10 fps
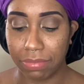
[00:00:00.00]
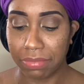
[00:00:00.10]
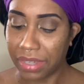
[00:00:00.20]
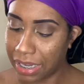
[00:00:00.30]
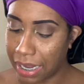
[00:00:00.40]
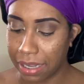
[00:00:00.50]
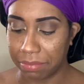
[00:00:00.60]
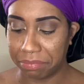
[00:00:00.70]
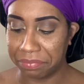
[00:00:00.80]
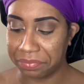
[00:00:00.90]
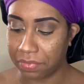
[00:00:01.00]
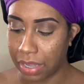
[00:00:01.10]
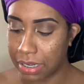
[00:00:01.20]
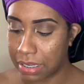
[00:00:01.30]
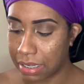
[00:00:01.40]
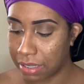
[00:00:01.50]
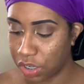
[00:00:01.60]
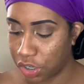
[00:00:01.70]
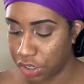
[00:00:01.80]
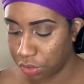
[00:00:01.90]
yeah, that's
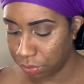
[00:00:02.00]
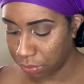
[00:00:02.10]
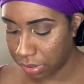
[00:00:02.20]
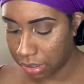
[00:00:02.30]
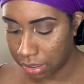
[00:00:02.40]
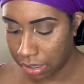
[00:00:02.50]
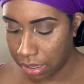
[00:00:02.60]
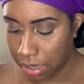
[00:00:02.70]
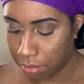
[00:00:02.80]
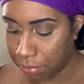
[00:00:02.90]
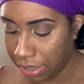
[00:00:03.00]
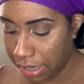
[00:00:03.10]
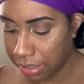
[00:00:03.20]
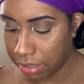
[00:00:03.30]
good news. But